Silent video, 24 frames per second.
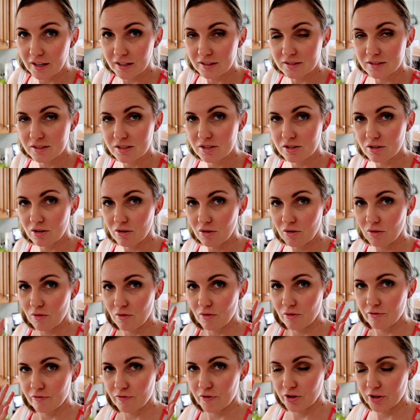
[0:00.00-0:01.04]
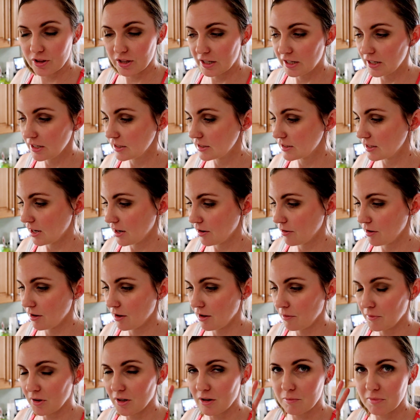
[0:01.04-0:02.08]
And so for the kids, I
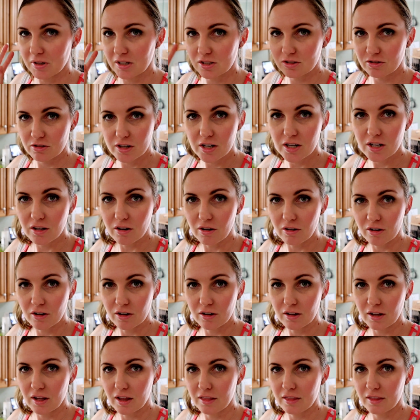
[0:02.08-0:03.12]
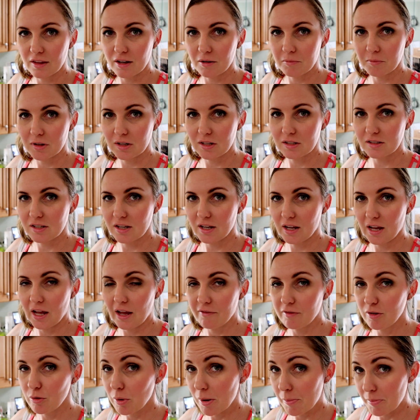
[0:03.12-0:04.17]
am going to mix Greek yogurt, and then I'm going to take
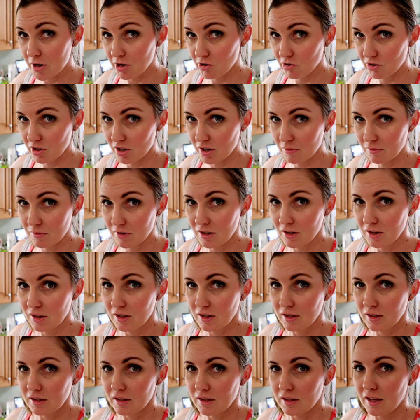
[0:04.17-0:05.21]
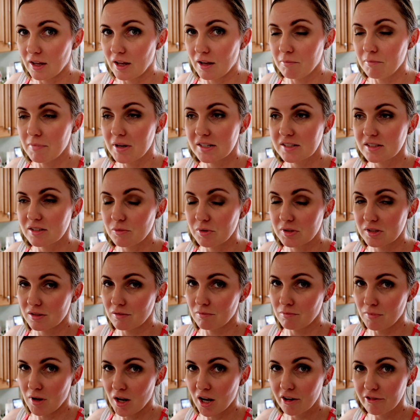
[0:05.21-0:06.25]
heavy whipping cream and mix it with
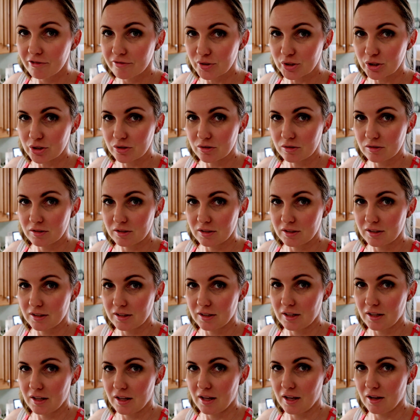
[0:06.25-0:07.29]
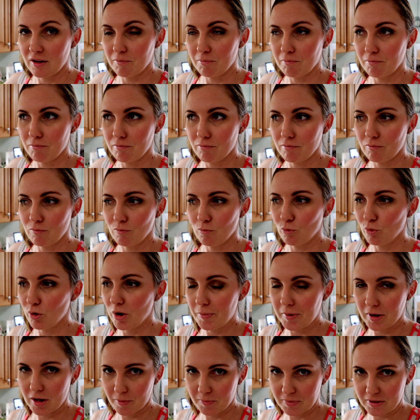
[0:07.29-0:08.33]
some monk fruit and
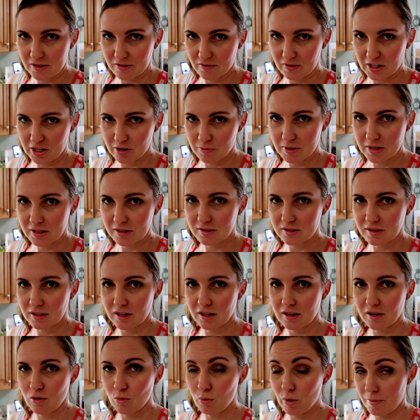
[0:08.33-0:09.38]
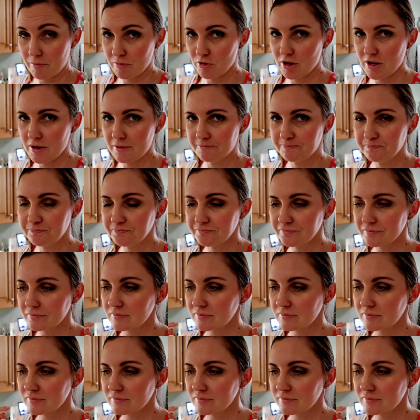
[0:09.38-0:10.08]
whip it up in the Vitamix like a whipped cream,